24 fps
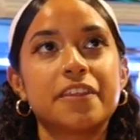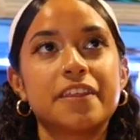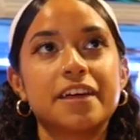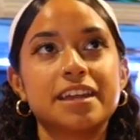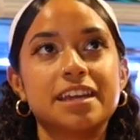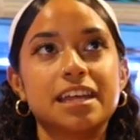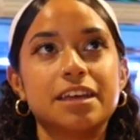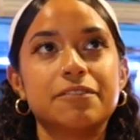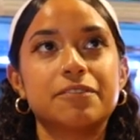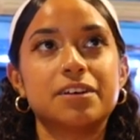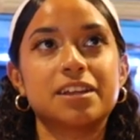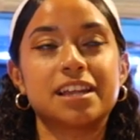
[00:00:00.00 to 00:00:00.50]

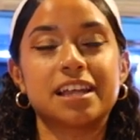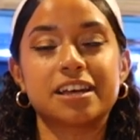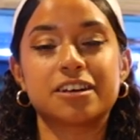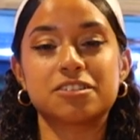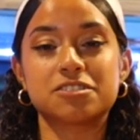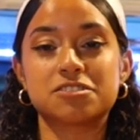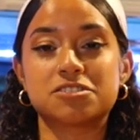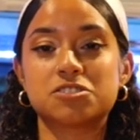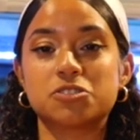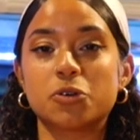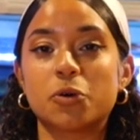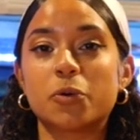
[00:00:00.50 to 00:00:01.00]
than even like a
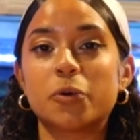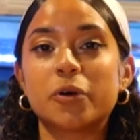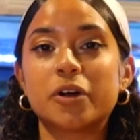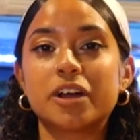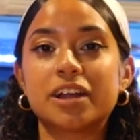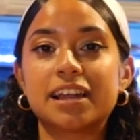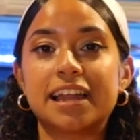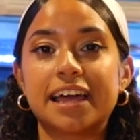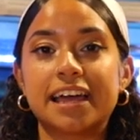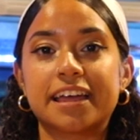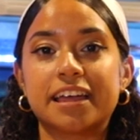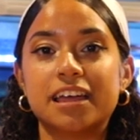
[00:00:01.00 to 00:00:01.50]

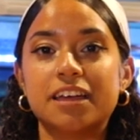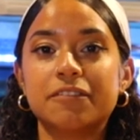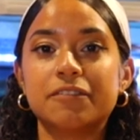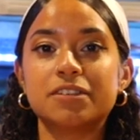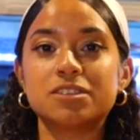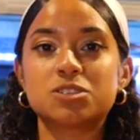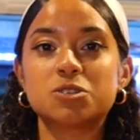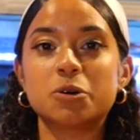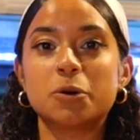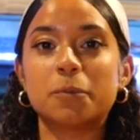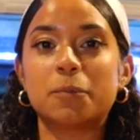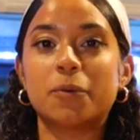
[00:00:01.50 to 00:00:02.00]
store, like even
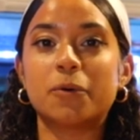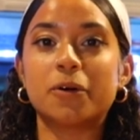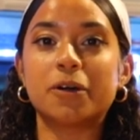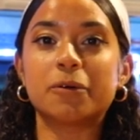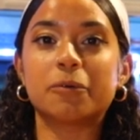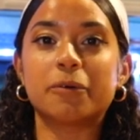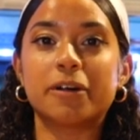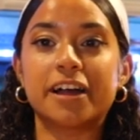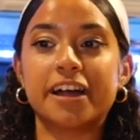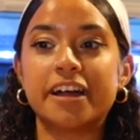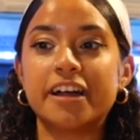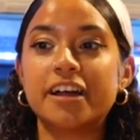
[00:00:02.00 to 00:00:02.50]
to a point
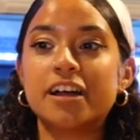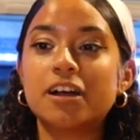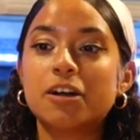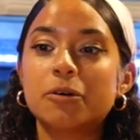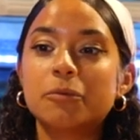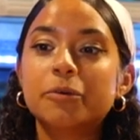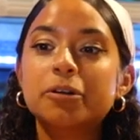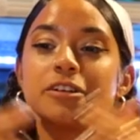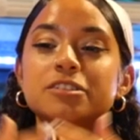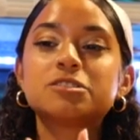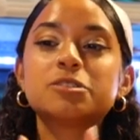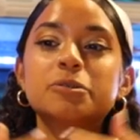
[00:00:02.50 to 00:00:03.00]
where
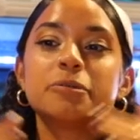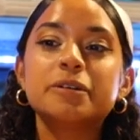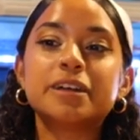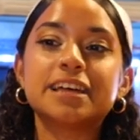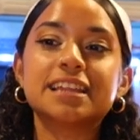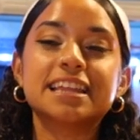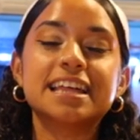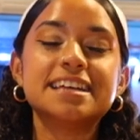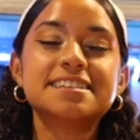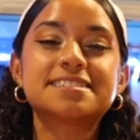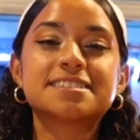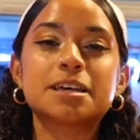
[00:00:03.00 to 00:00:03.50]
we're doing
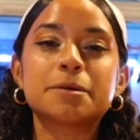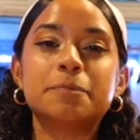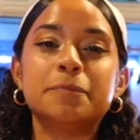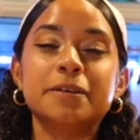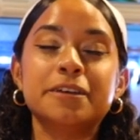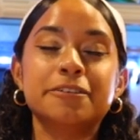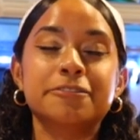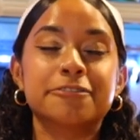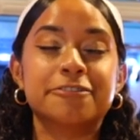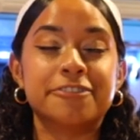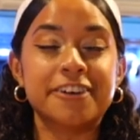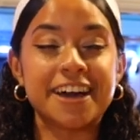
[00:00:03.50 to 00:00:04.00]
laced up
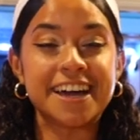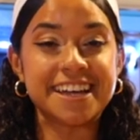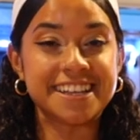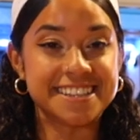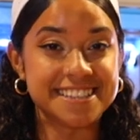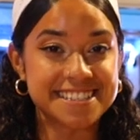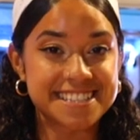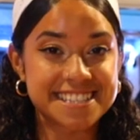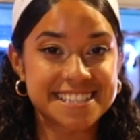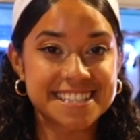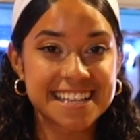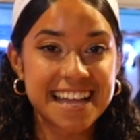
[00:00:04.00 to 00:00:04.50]

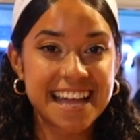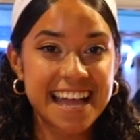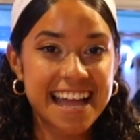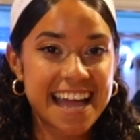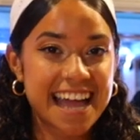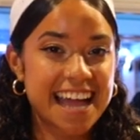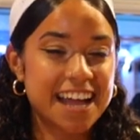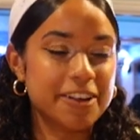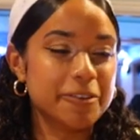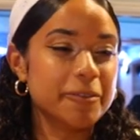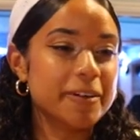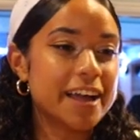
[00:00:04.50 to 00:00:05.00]
events
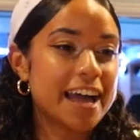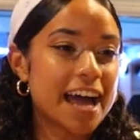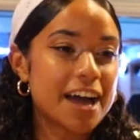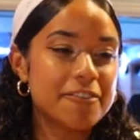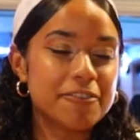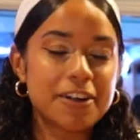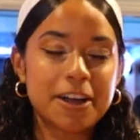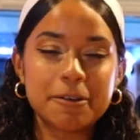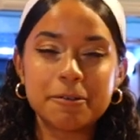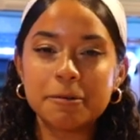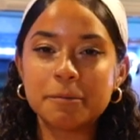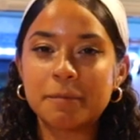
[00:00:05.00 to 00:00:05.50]
and we have
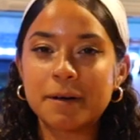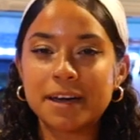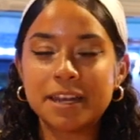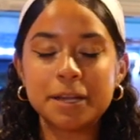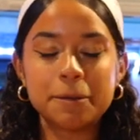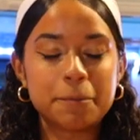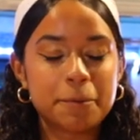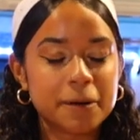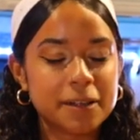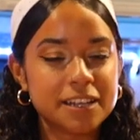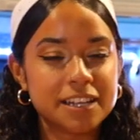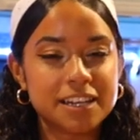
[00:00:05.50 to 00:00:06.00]
everybody
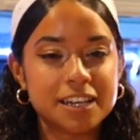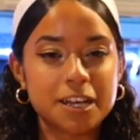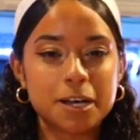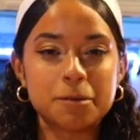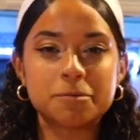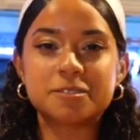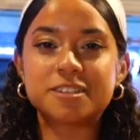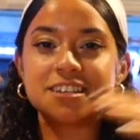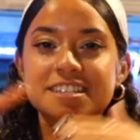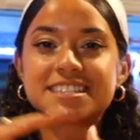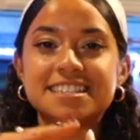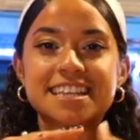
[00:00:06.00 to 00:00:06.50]
pulling
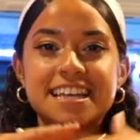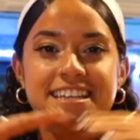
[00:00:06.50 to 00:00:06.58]
up just